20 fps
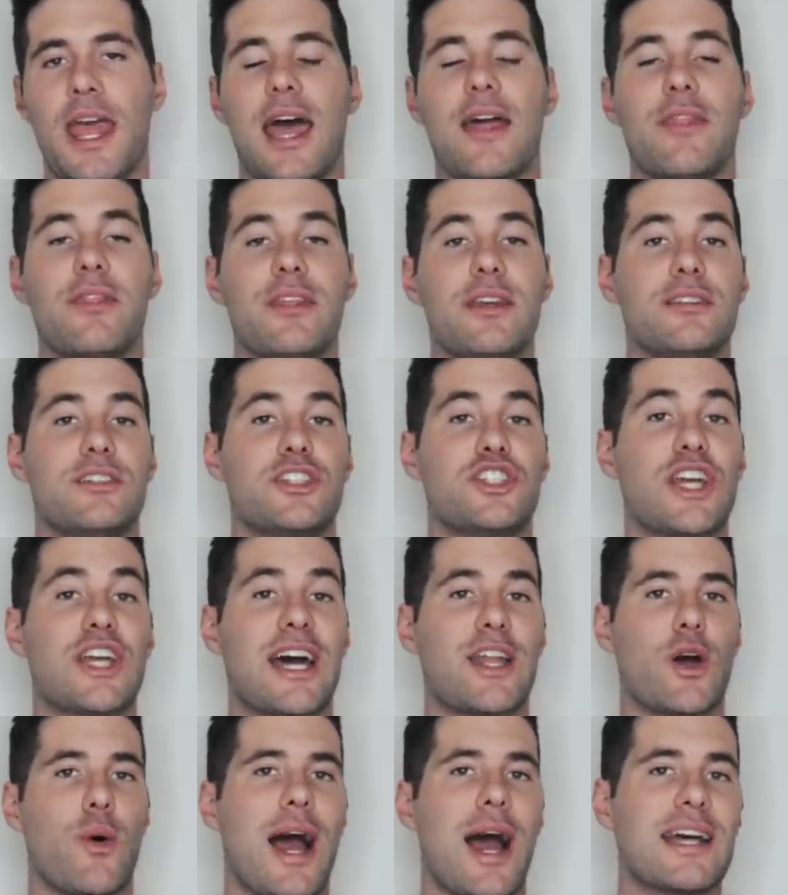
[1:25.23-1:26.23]
And these
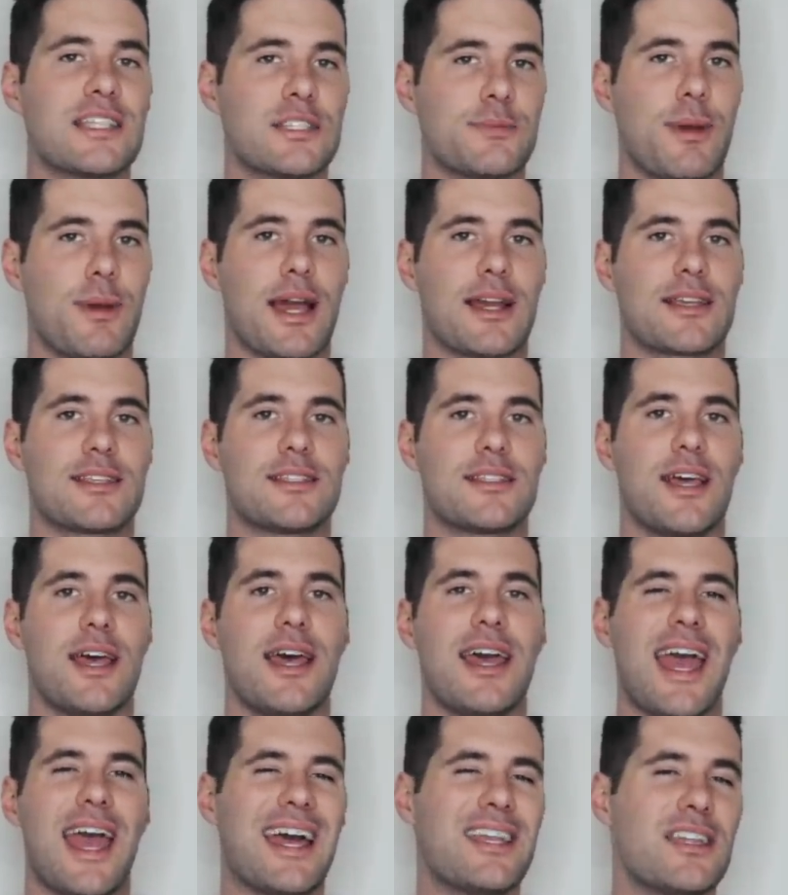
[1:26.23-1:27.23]
shadow aspects
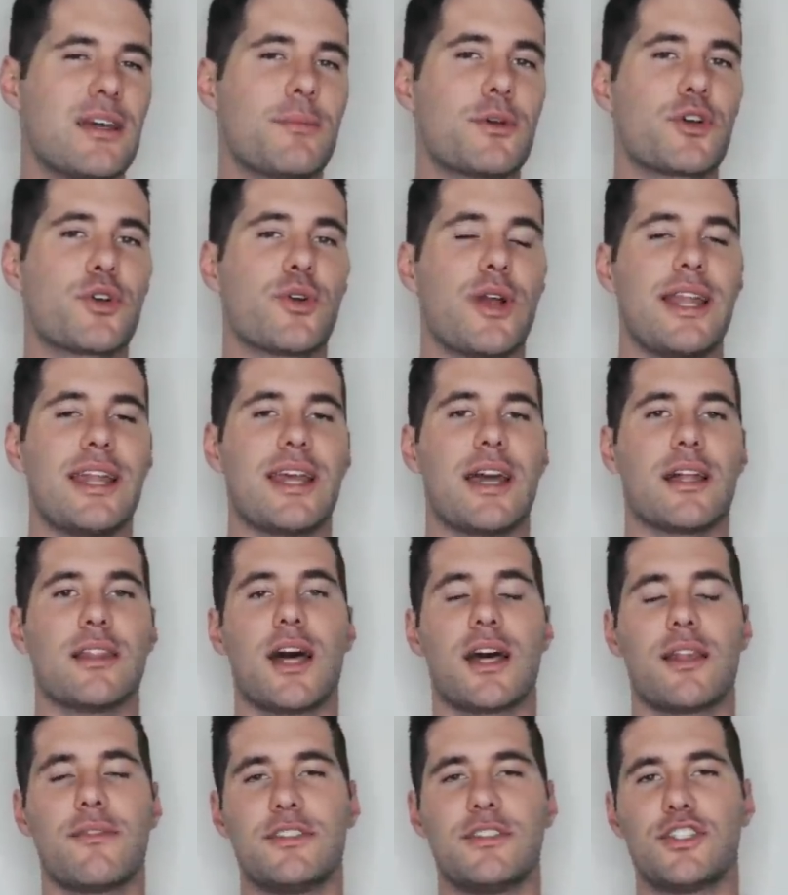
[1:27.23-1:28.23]
end up creating a
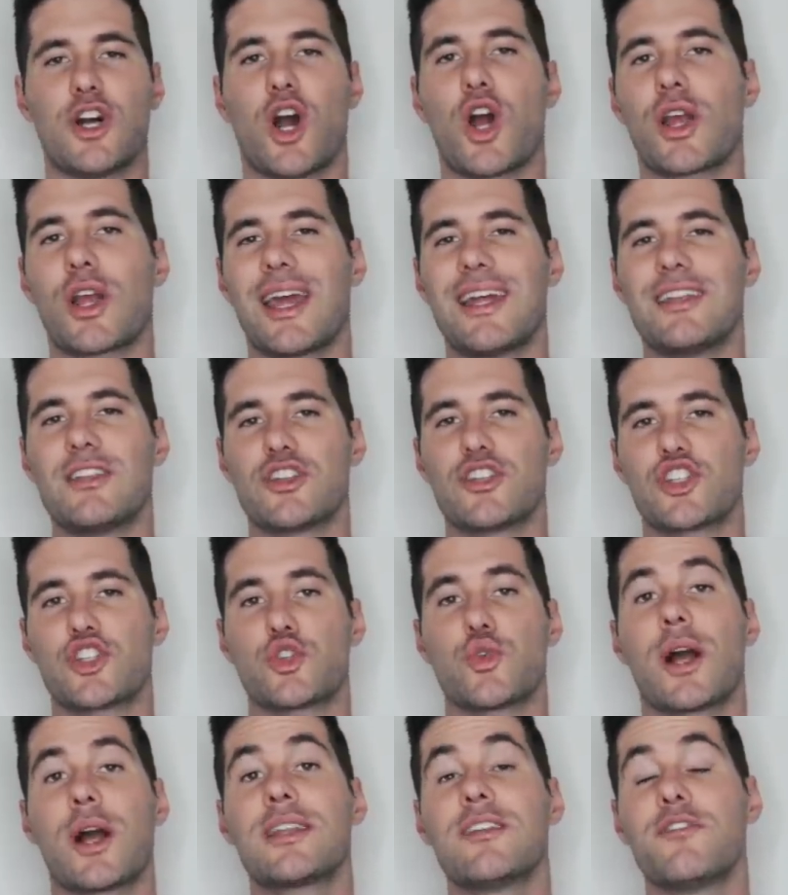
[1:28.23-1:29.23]
lot of dark and
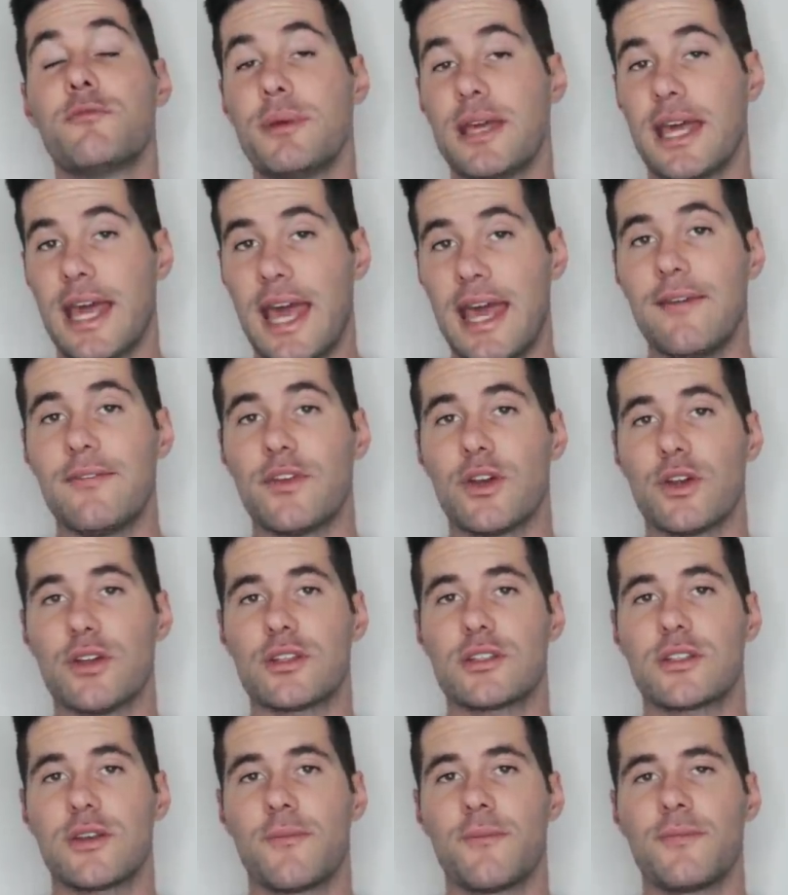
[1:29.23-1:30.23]
destructive
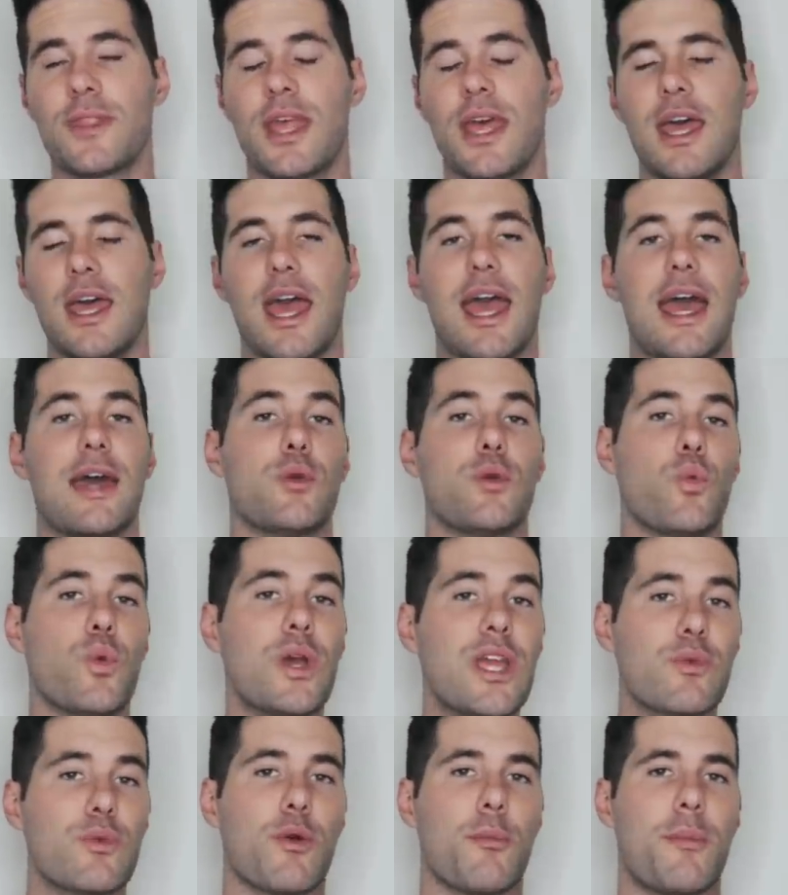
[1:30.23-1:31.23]
behaviors, and
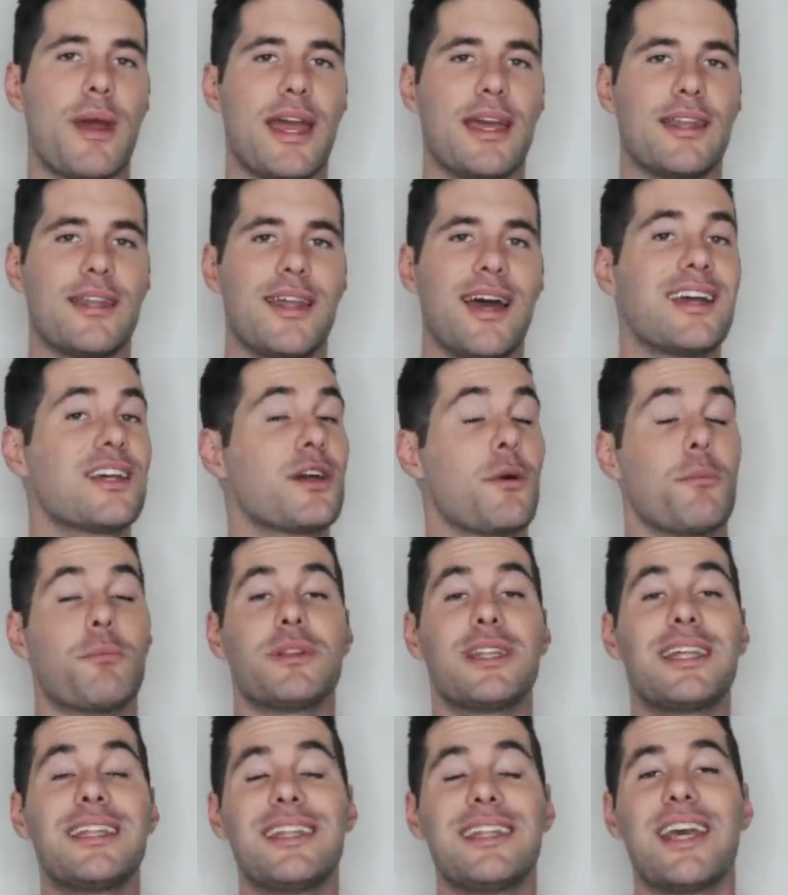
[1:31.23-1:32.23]
we remain
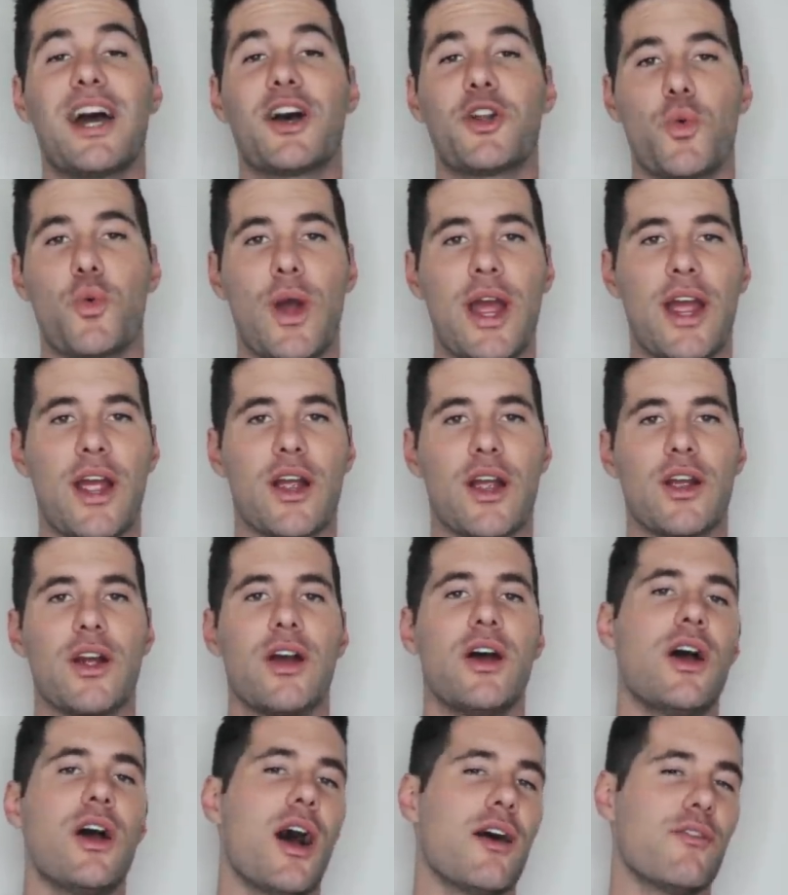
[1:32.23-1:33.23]
completely
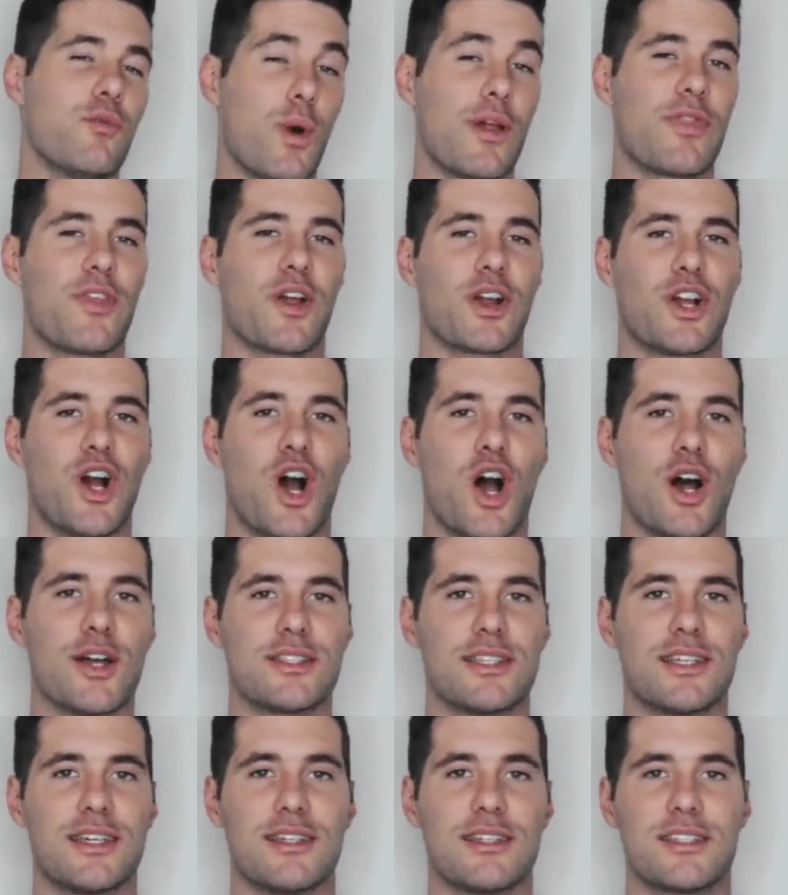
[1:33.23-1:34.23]
unaware of what their
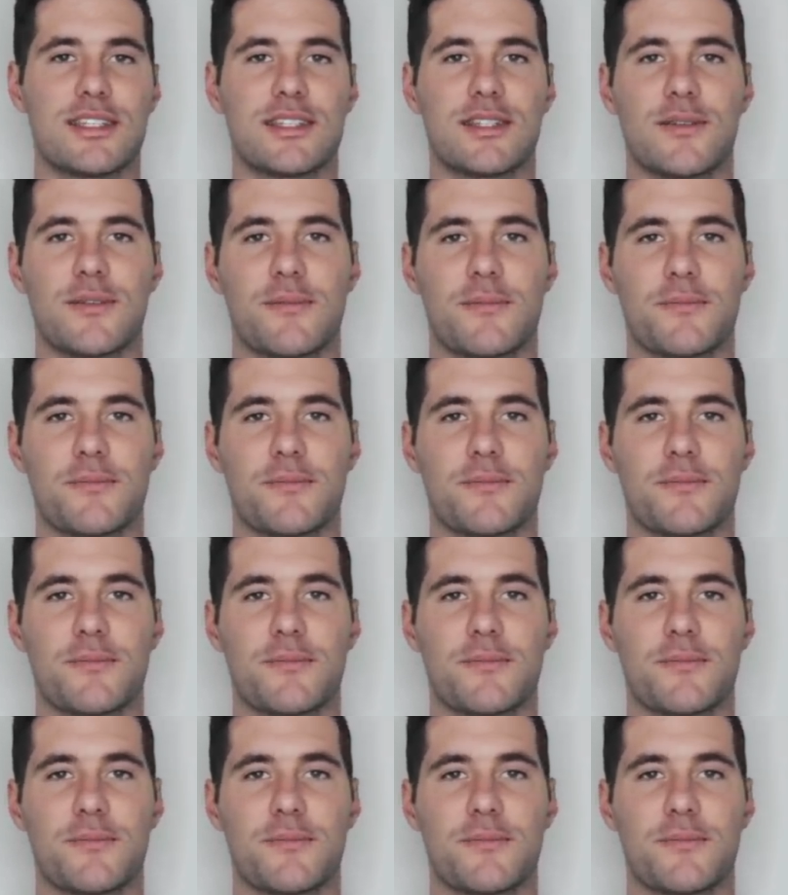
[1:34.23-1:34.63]
cause is.